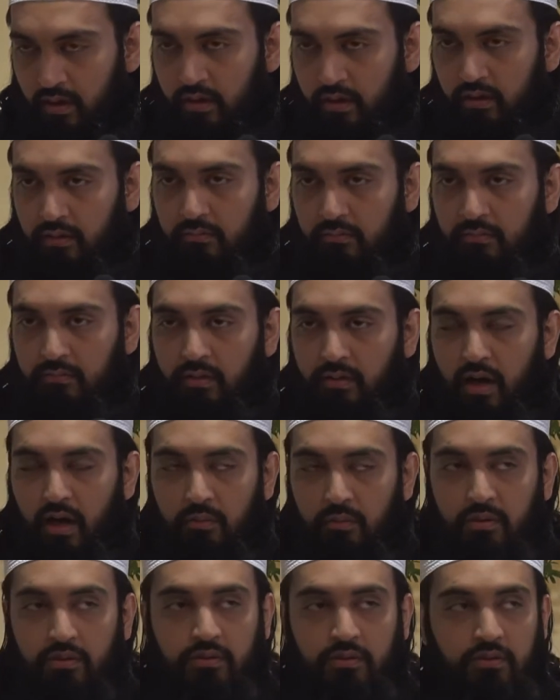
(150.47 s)
um,
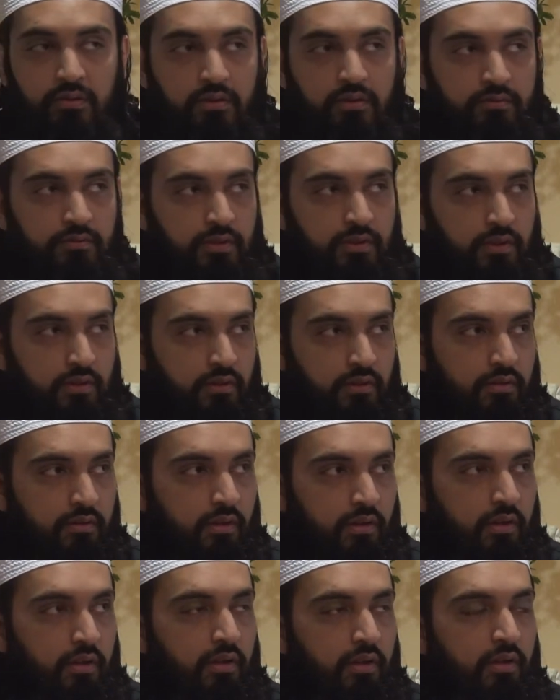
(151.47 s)
I want to cover
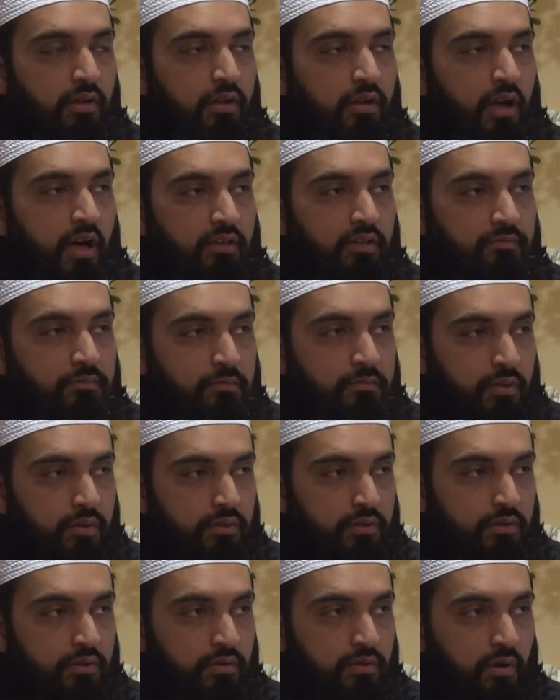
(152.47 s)
as
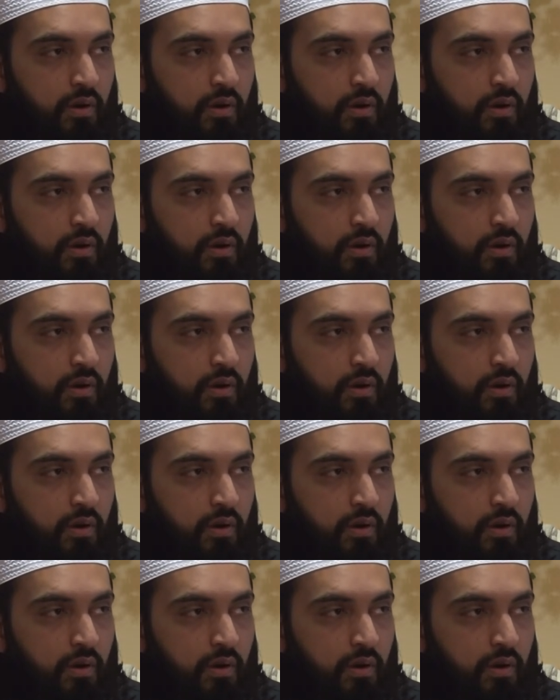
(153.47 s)
much